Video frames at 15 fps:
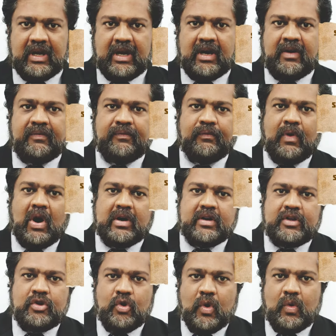
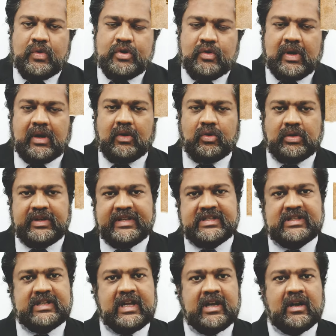What your role
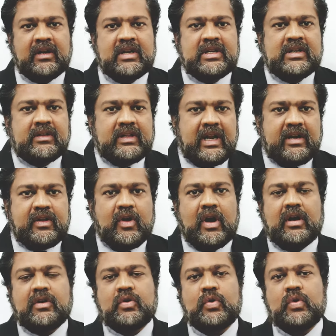is there, that you
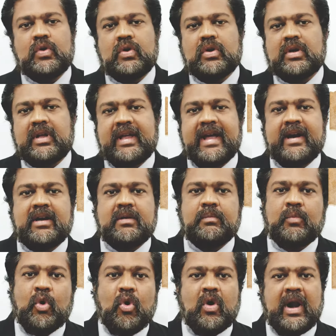have to
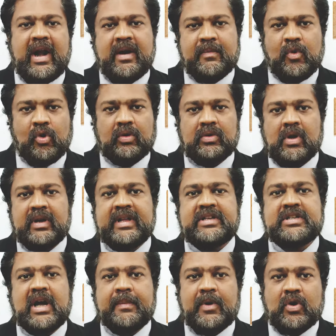get more and more
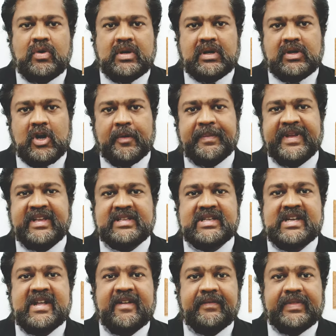knowledge about the topics.
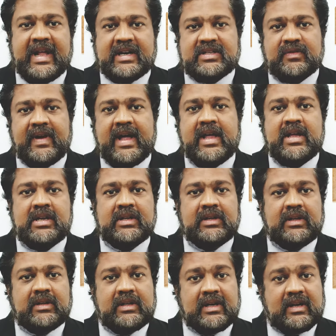That's why
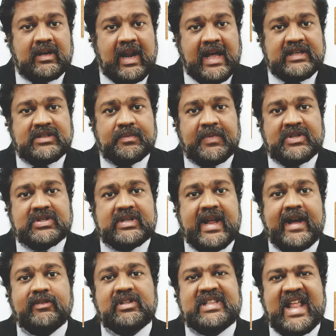the class must
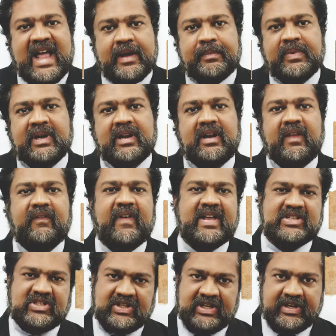have library
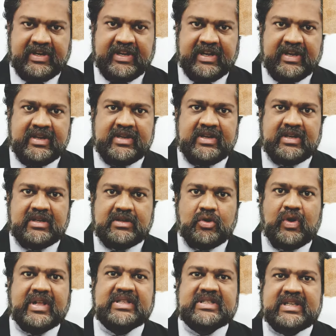facility.
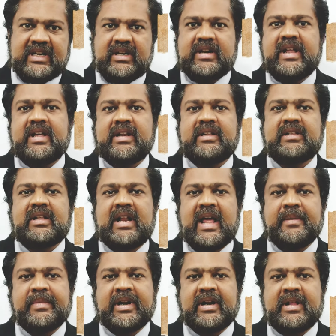You can sit there in the
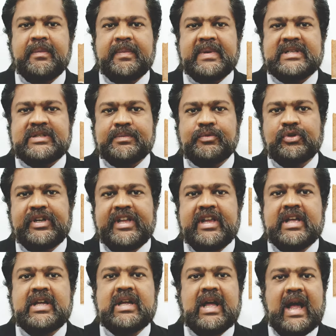library
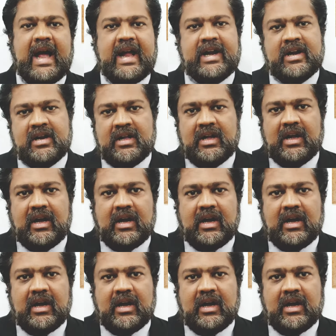peacefully and